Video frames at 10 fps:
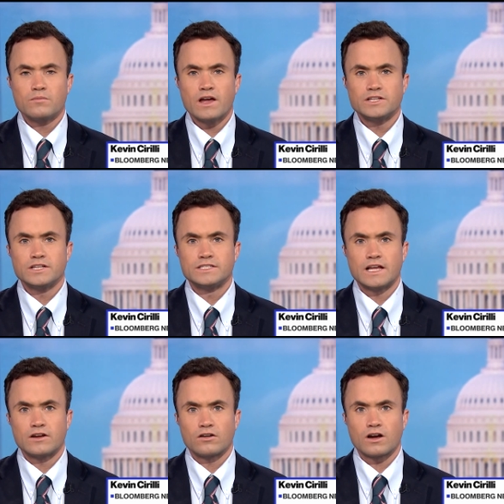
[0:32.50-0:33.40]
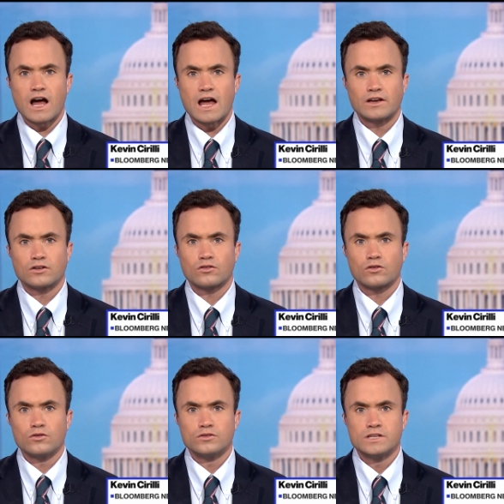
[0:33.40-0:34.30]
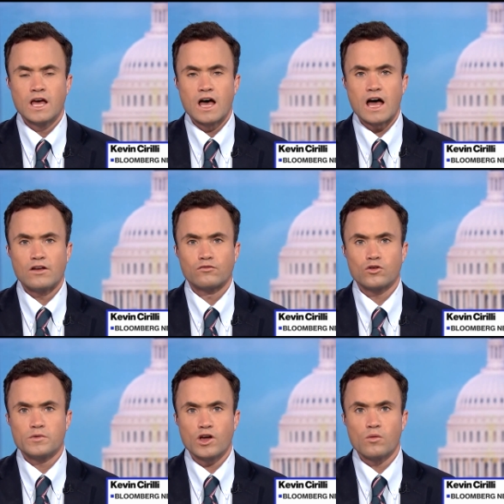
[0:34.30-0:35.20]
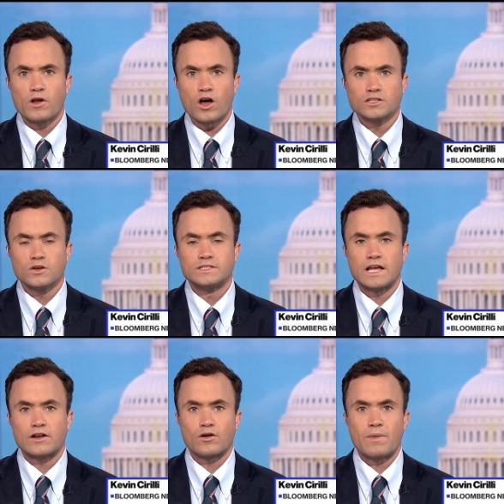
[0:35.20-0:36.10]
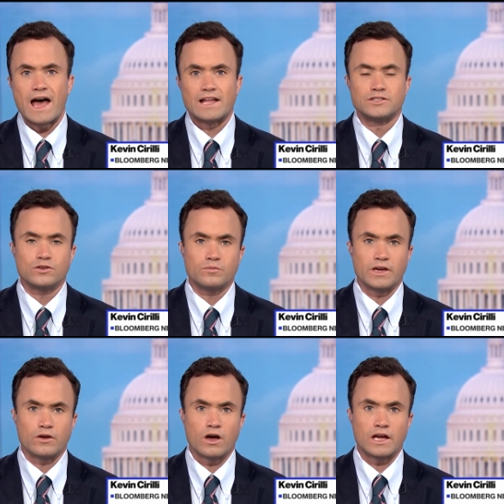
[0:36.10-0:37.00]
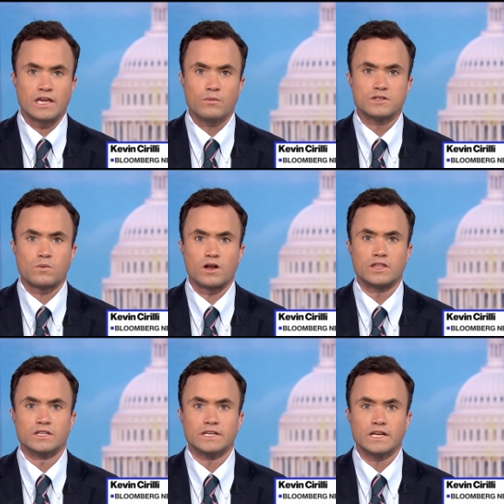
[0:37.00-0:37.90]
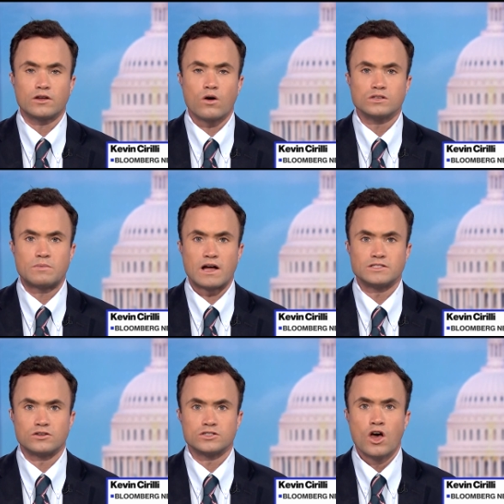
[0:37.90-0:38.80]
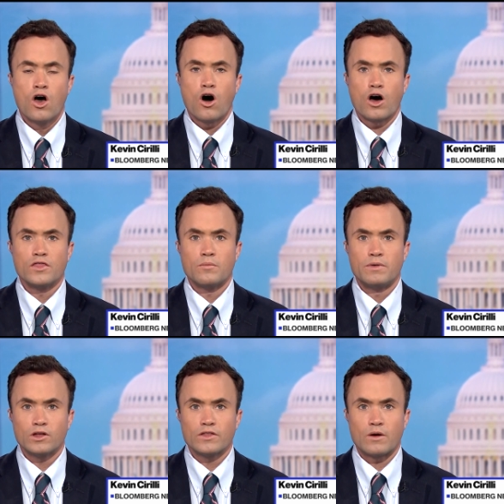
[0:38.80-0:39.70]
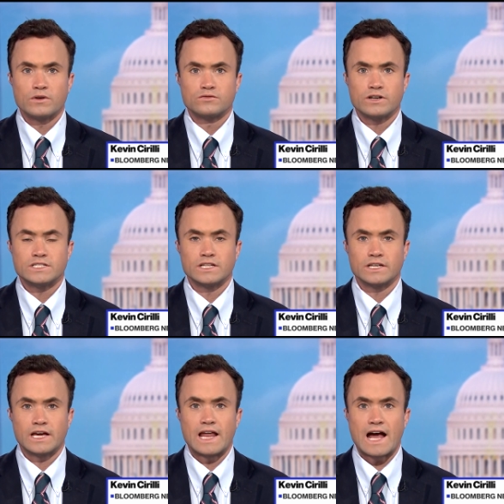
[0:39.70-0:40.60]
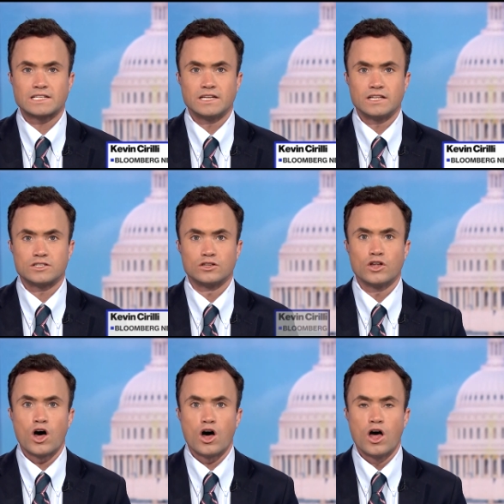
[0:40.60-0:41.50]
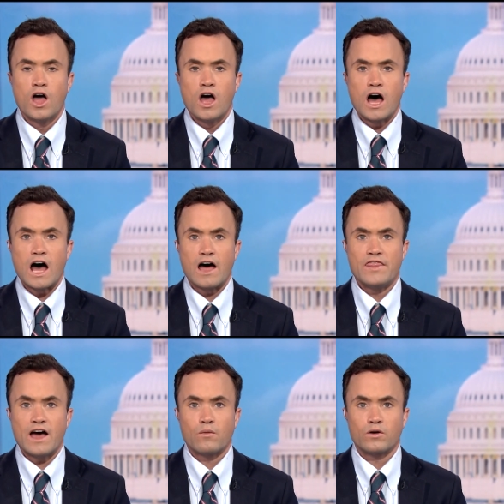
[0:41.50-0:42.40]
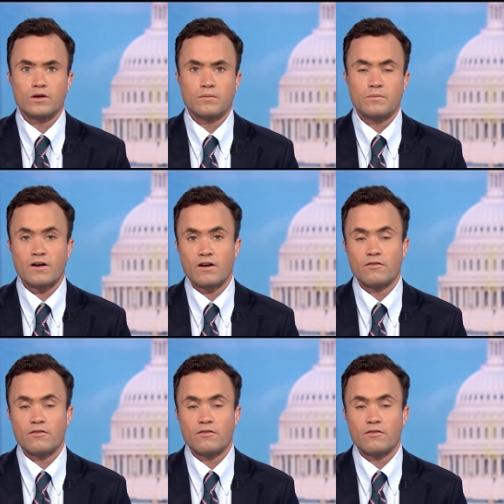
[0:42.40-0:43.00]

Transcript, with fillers: you mentioned Senator Cotton, Cruz and Rubio, but also Senator Pat Toomey. He was one of the lead co-sponsors on the bill that was recently enacted into law that would